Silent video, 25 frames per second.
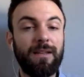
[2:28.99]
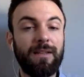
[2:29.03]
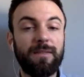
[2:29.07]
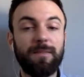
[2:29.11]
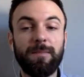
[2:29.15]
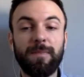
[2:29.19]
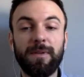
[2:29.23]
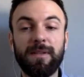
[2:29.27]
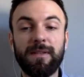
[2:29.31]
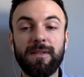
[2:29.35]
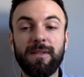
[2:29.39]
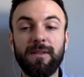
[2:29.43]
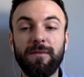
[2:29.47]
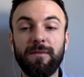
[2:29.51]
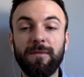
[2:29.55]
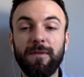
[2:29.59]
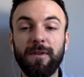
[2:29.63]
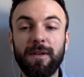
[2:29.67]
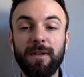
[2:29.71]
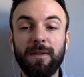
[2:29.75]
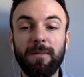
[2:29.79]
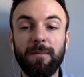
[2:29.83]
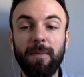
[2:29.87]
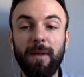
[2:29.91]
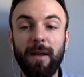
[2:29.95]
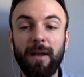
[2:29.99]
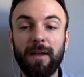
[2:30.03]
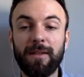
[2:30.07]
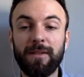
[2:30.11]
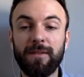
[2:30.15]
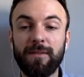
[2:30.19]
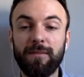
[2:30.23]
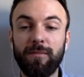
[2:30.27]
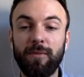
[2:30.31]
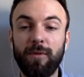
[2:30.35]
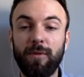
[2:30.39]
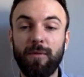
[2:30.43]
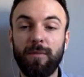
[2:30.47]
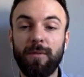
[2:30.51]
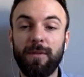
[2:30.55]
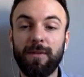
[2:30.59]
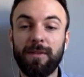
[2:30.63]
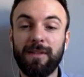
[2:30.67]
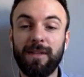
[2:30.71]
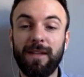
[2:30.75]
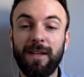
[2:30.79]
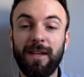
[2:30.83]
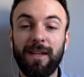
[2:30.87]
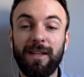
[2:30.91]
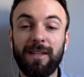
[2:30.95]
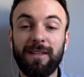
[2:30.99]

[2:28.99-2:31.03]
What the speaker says: specific past moment